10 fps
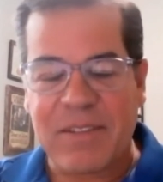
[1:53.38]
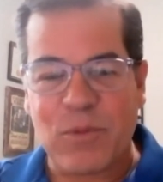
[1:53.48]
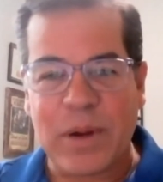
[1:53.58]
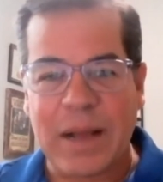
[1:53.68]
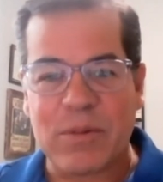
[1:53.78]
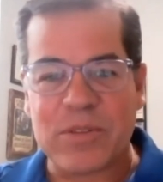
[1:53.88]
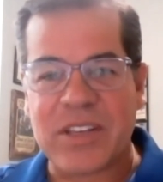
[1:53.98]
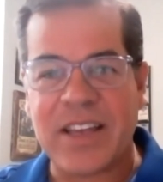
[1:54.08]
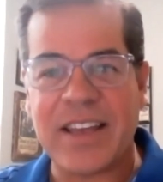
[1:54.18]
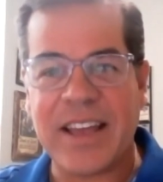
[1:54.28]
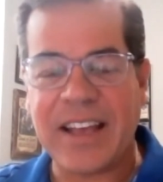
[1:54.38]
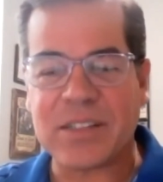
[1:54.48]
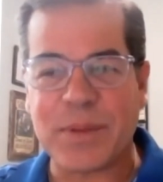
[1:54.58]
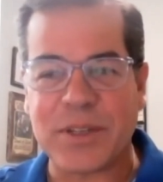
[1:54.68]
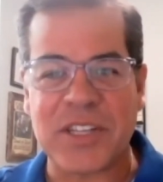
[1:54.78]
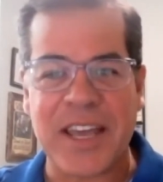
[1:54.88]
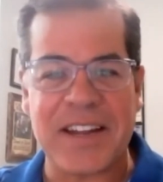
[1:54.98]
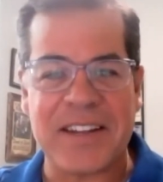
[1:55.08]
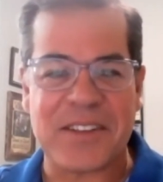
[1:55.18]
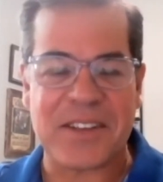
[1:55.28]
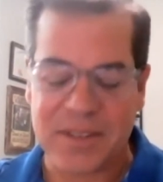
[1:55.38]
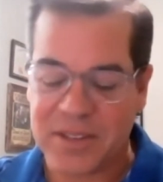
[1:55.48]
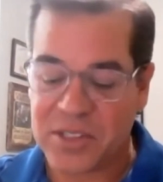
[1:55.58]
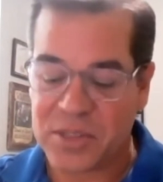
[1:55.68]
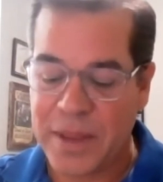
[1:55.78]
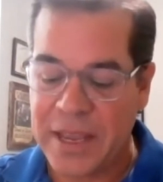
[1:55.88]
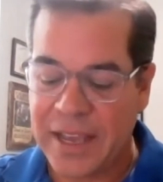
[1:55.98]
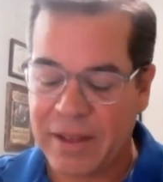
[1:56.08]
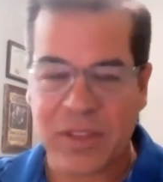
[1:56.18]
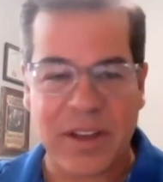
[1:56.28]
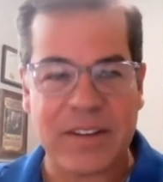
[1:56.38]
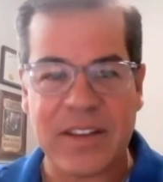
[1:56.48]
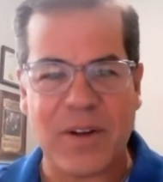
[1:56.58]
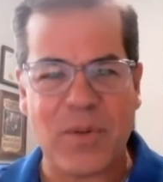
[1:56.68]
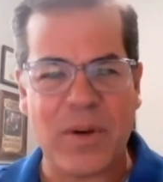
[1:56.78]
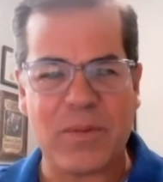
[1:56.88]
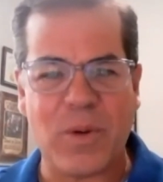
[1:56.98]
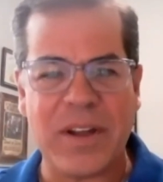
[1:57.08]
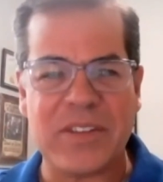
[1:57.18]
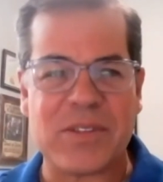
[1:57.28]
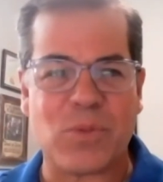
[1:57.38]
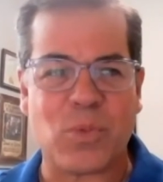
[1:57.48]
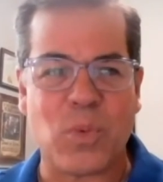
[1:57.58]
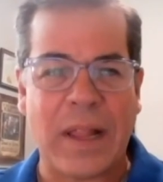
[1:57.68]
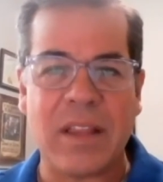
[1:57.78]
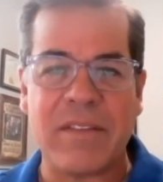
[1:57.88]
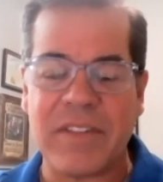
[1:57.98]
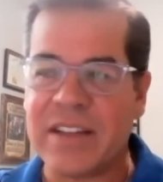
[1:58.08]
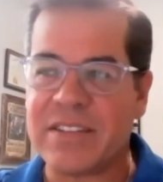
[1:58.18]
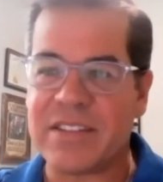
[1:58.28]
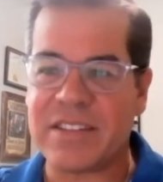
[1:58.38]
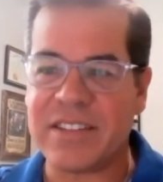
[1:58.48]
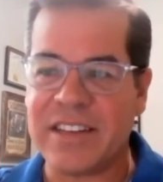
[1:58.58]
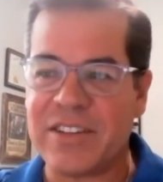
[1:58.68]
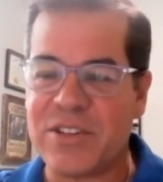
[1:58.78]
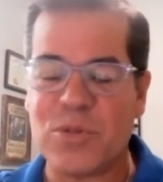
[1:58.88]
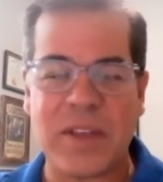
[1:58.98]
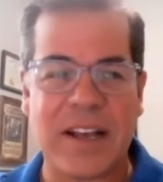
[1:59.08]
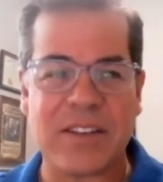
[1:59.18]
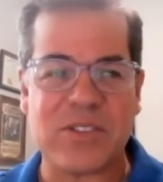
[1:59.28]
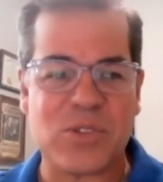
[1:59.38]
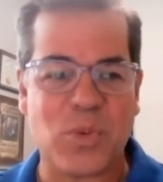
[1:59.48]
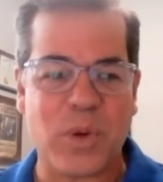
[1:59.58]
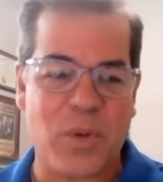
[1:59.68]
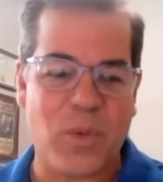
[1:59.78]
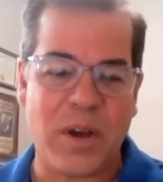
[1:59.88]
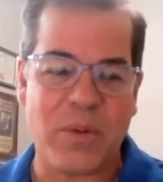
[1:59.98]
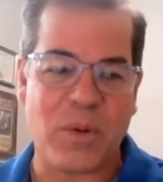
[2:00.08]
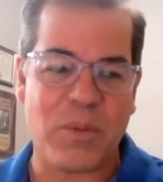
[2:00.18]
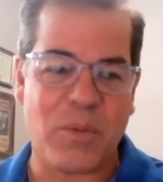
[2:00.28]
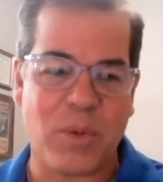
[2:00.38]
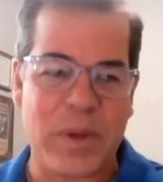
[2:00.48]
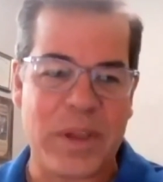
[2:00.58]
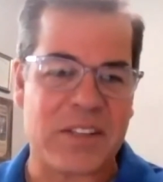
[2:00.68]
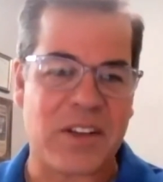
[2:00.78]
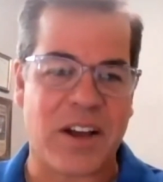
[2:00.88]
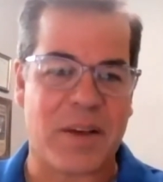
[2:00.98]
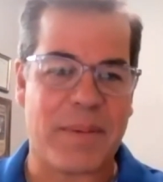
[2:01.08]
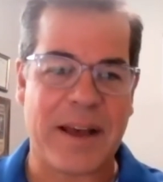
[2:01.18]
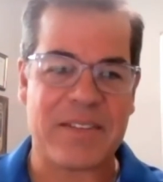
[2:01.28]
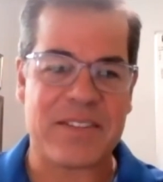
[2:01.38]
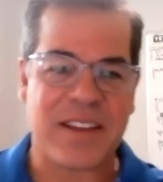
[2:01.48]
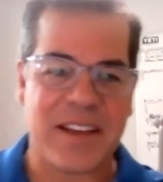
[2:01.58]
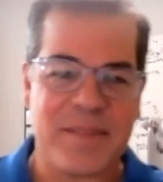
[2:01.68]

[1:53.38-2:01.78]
When I was asked by Shannon to speak, I thought, what is relevant in 2021 where we can talk about